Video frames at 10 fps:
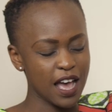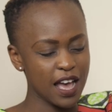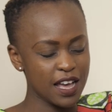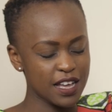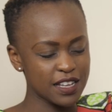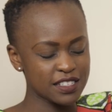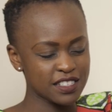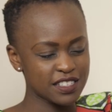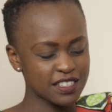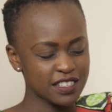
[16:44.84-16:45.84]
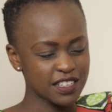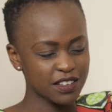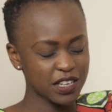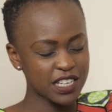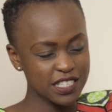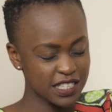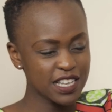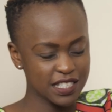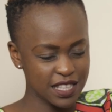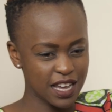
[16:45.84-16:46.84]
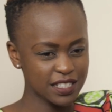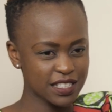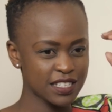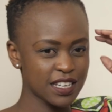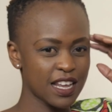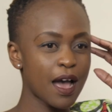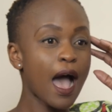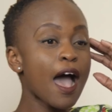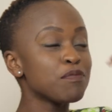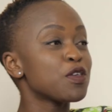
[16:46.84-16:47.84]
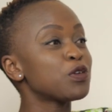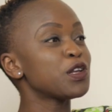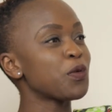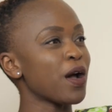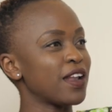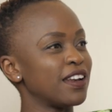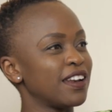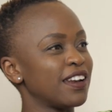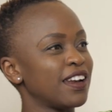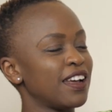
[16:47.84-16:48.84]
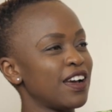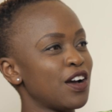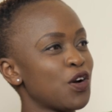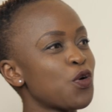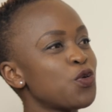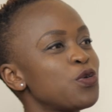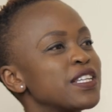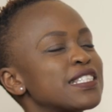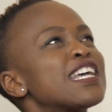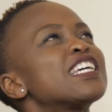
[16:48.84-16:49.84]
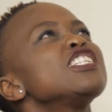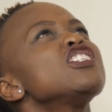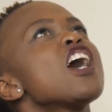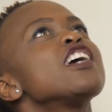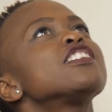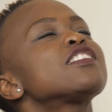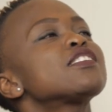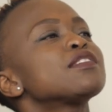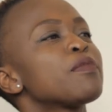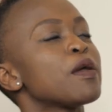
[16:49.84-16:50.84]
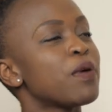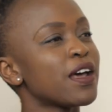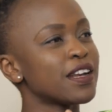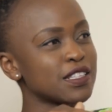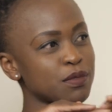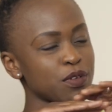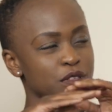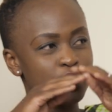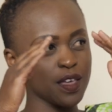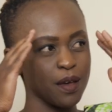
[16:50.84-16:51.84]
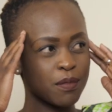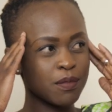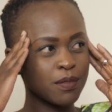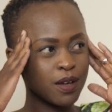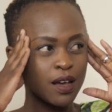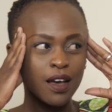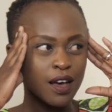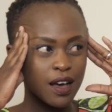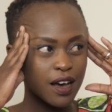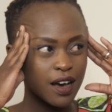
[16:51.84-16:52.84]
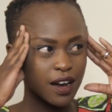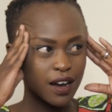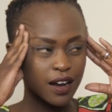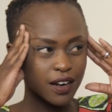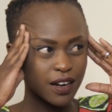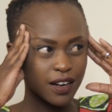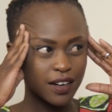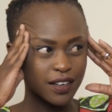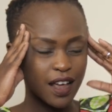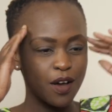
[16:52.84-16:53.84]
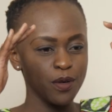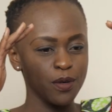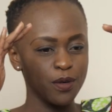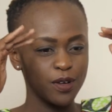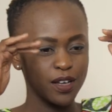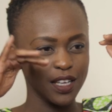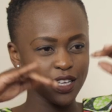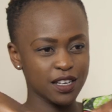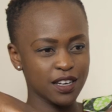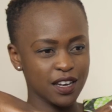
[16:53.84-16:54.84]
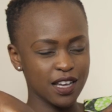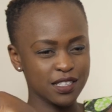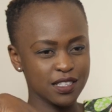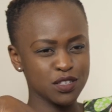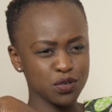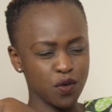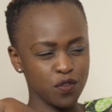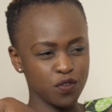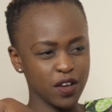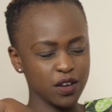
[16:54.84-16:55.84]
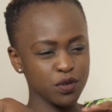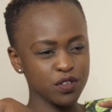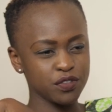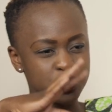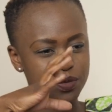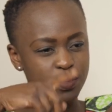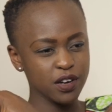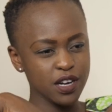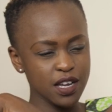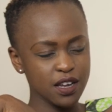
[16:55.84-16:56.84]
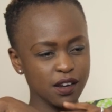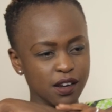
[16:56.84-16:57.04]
And when he says that, I'm the only one who is like, yes, my parents, both of them are now in a state of, I don't know if it's worry.